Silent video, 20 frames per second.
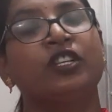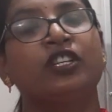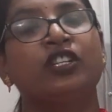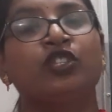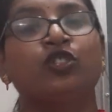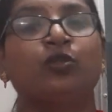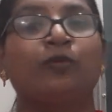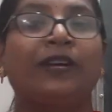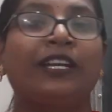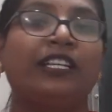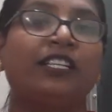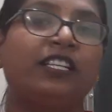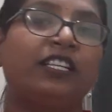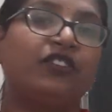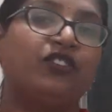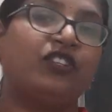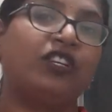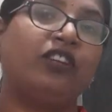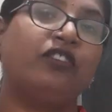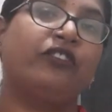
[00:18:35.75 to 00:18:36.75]
So, my dear
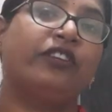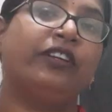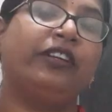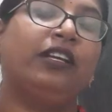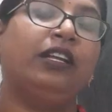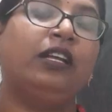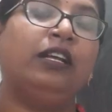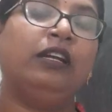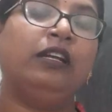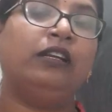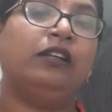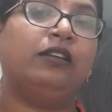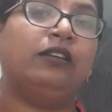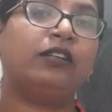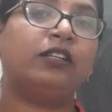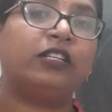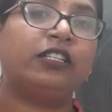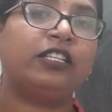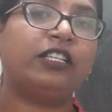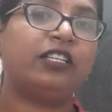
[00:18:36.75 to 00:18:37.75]
children,
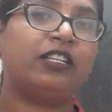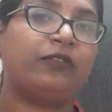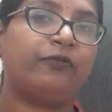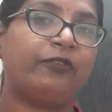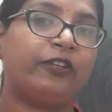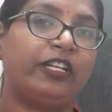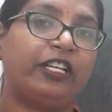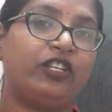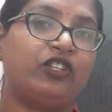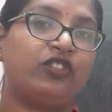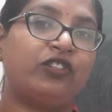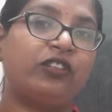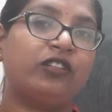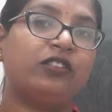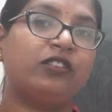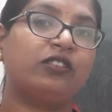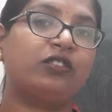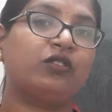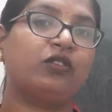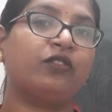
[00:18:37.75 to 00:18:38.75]
learn the
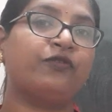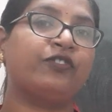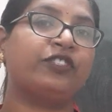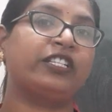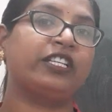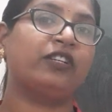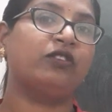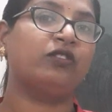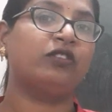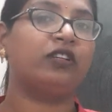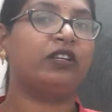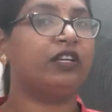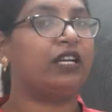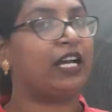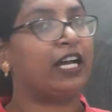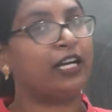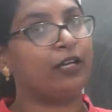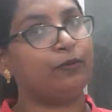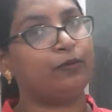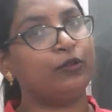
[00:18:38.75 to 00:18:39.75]
definitions of singular
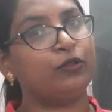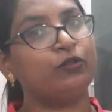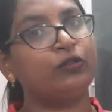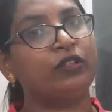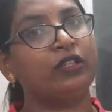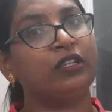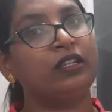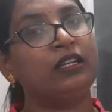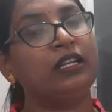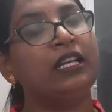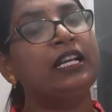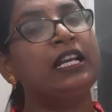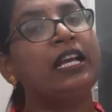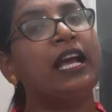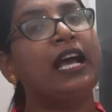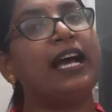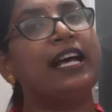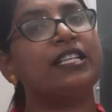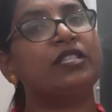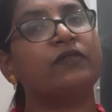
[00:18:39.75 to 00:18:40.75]
and plural
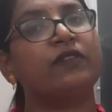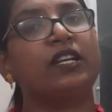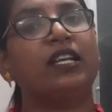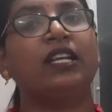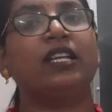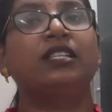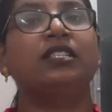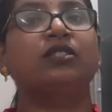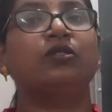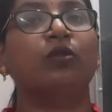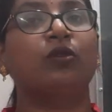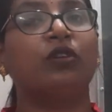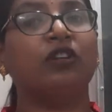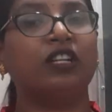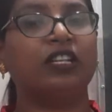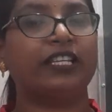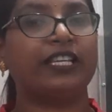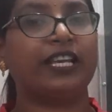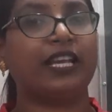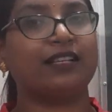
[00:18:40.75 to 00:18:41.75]
as well as
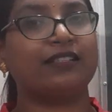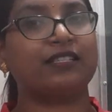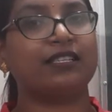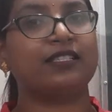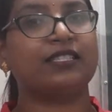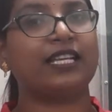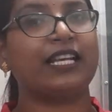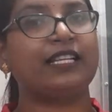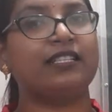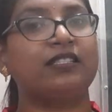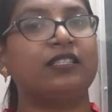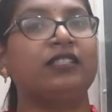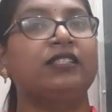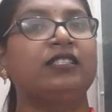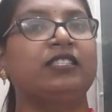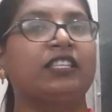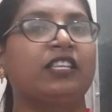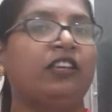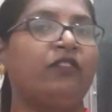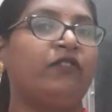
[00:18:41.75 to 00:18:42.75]
all the
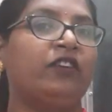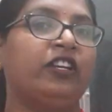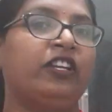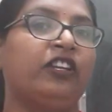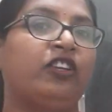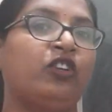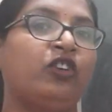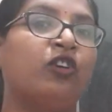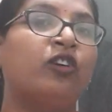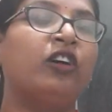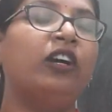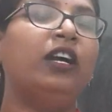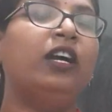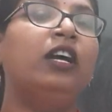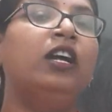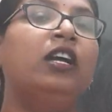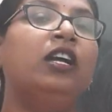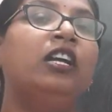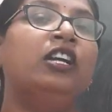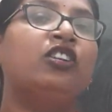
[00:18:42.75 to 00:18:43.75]
exercises given in your
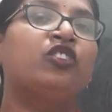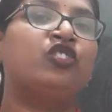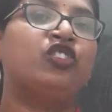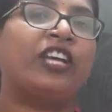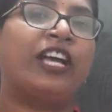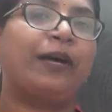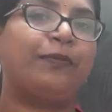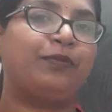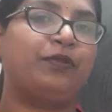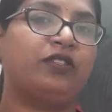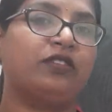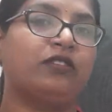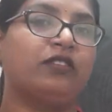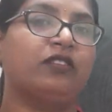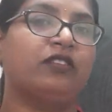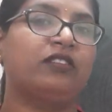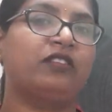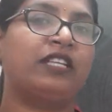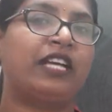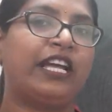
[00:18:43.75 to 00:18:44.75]
chapter.
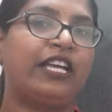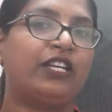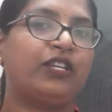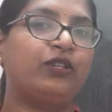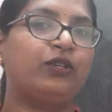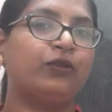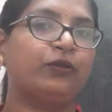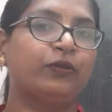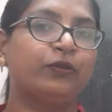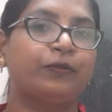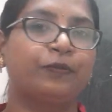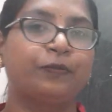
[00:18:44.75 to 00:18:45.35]
Thank you.